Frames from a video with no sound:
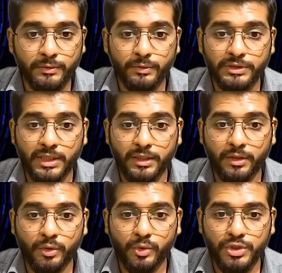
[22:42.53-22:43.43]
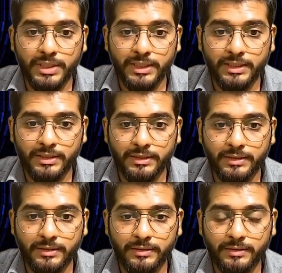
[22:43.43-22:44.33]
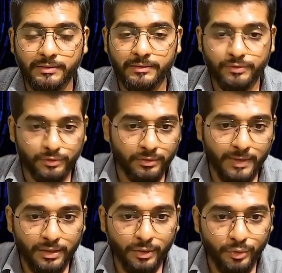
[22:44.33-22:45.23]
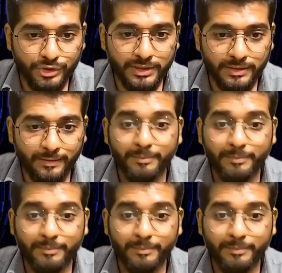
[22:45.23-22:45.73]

He was like, oh shit. You know why? Oh shit.